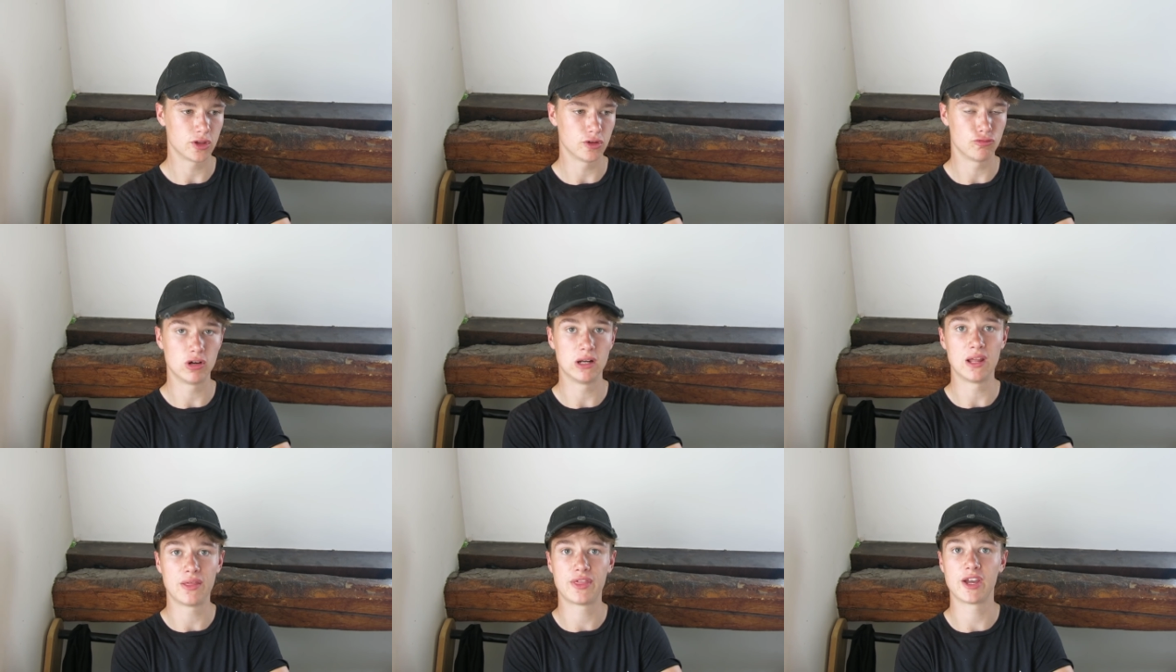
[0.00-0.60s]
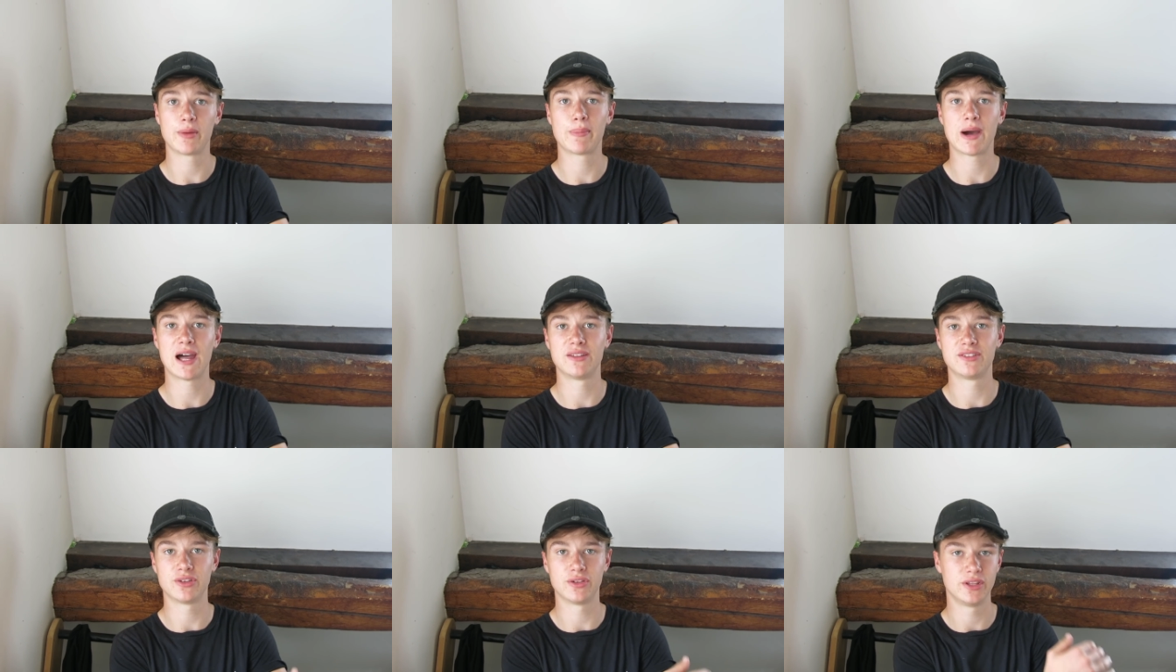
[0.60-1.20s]
really thick
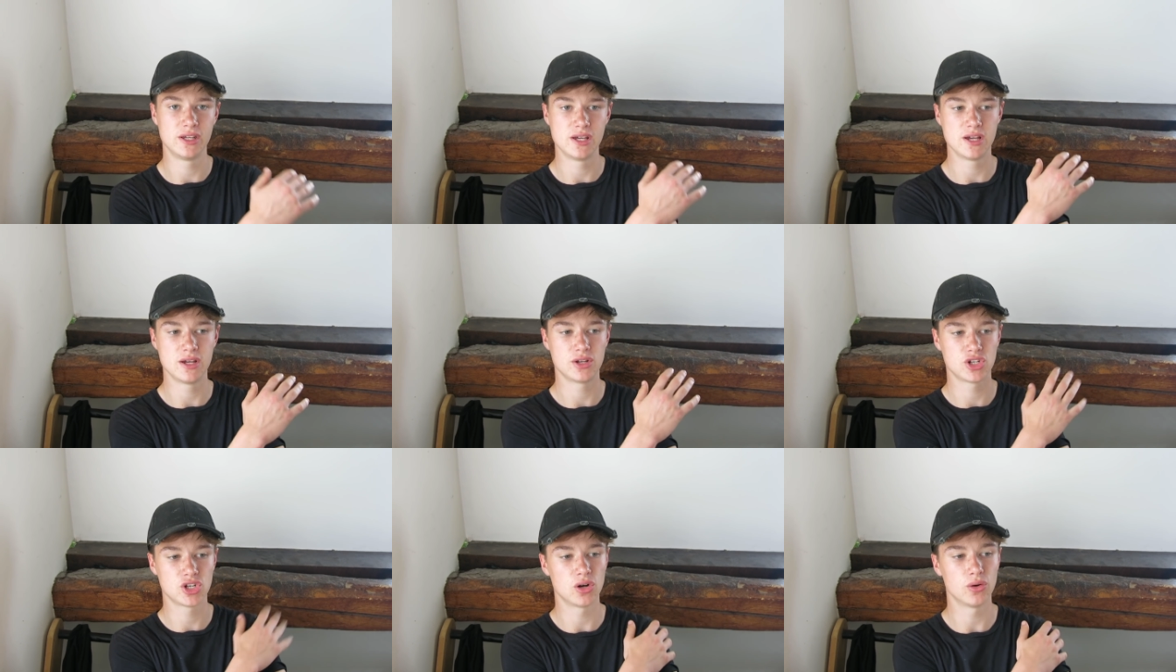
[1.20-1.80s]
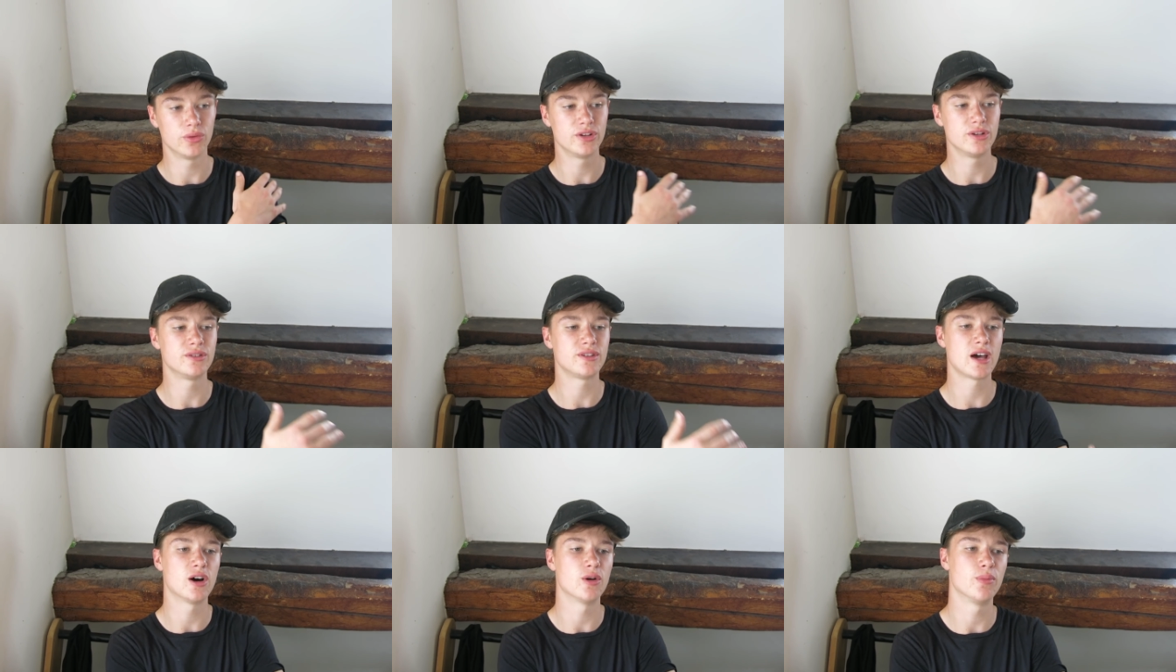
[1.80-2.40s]
pads on the
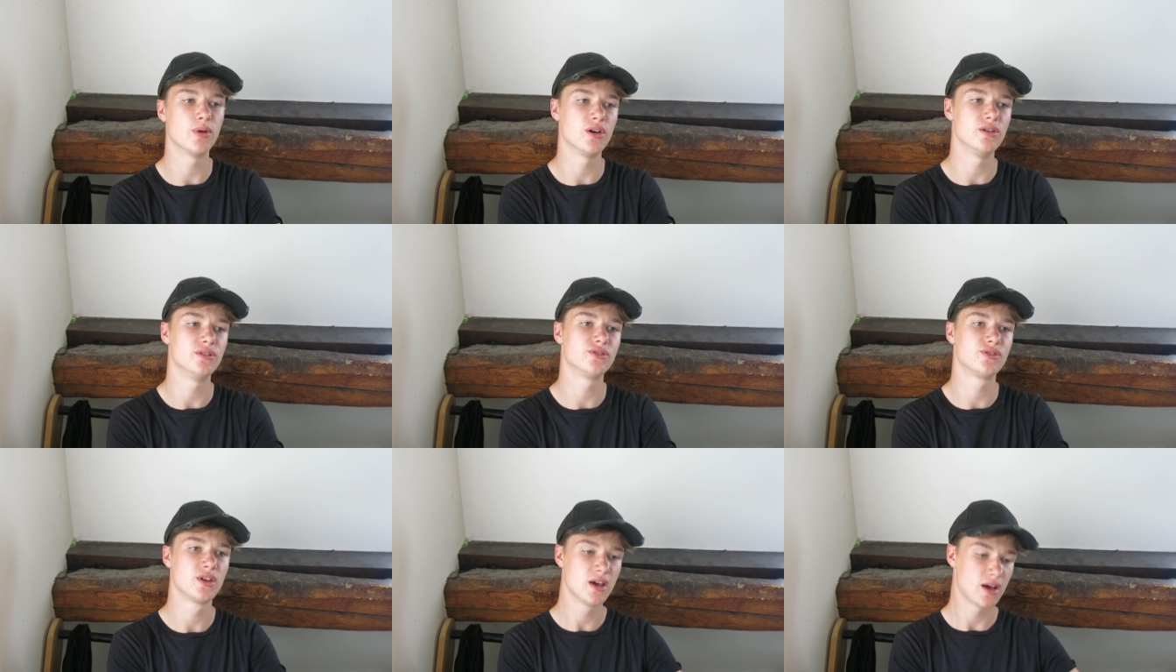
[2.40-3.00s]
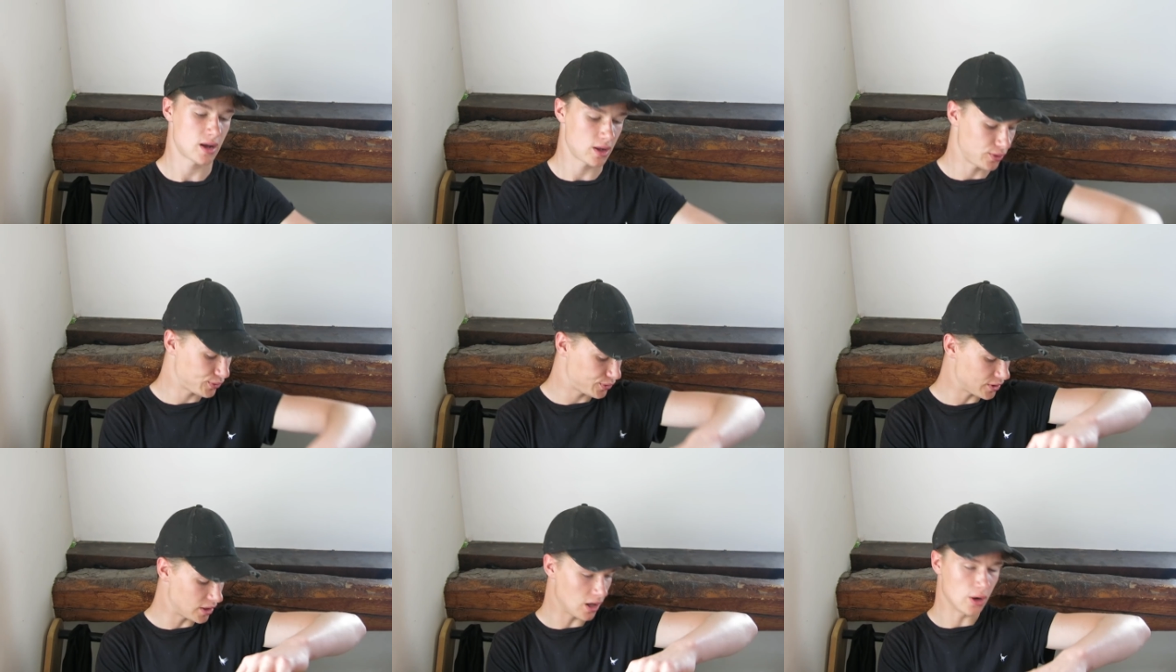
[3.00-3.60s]
shoulders, elbows, and
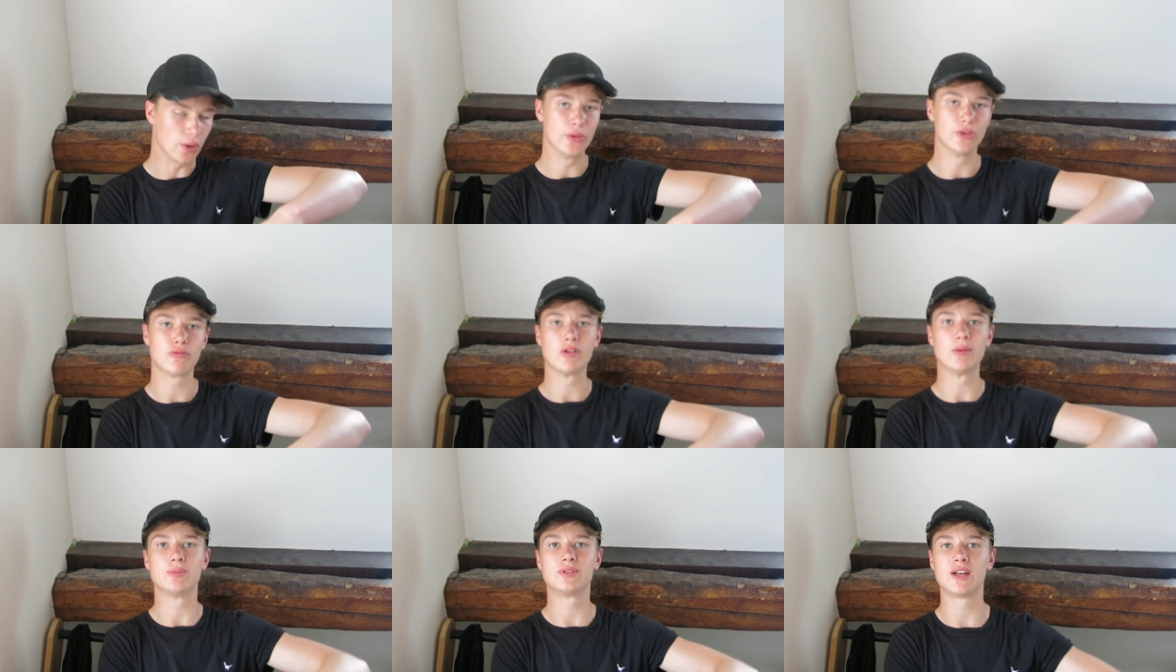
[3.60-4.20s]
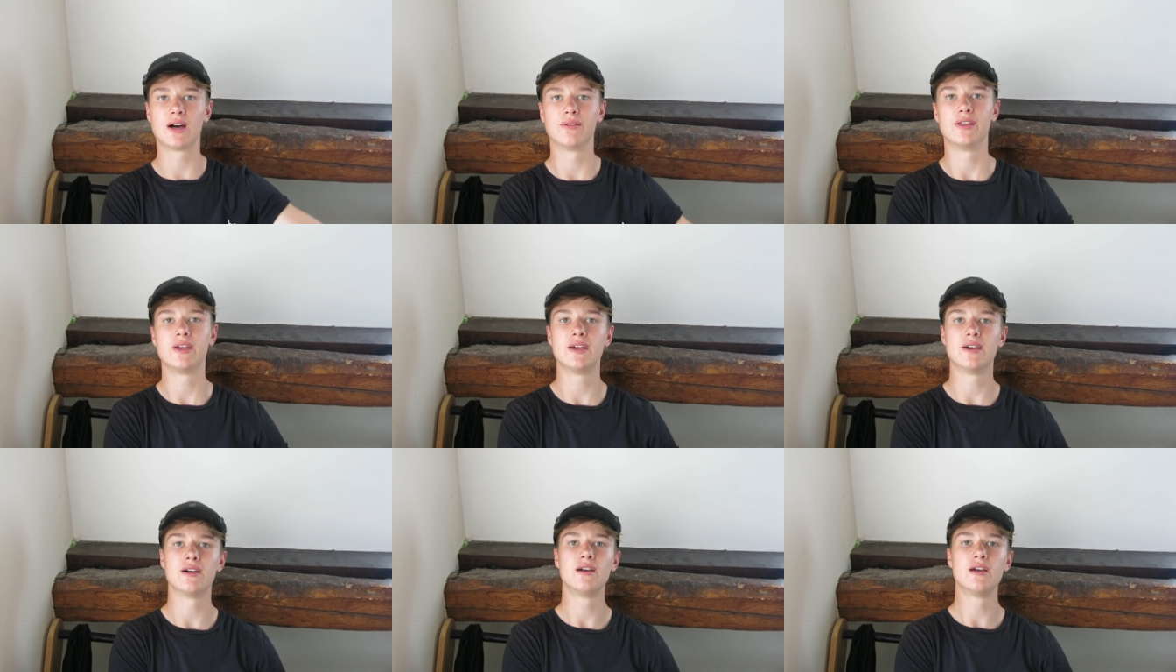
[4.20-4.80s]
also like on the ribs down
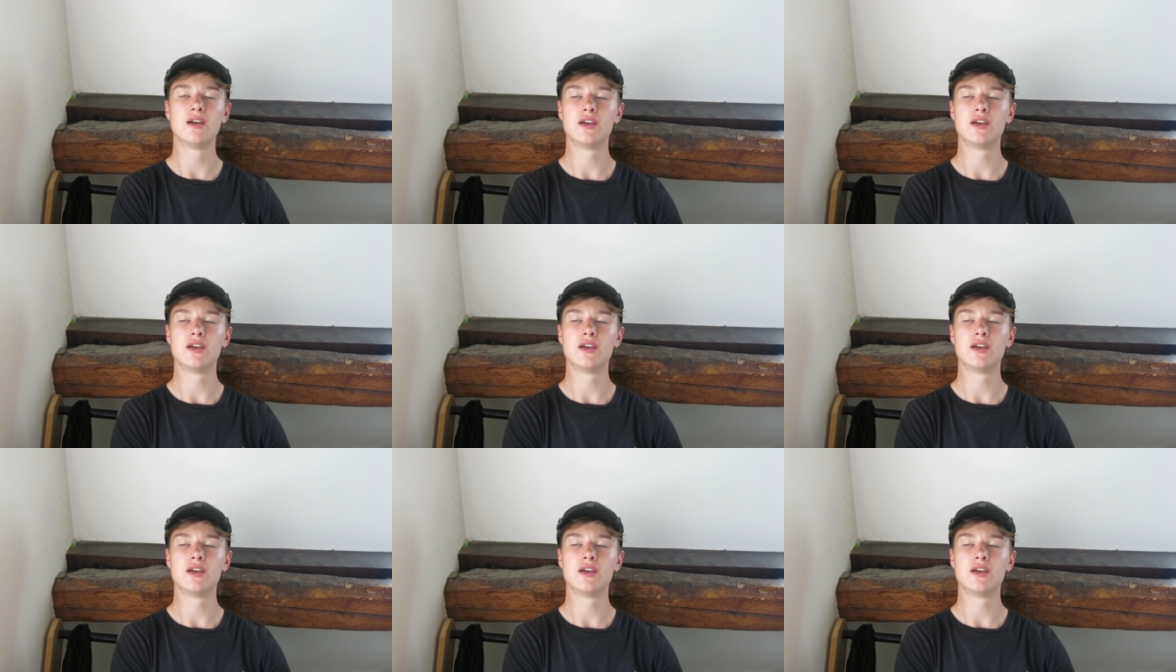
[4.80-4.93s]
here.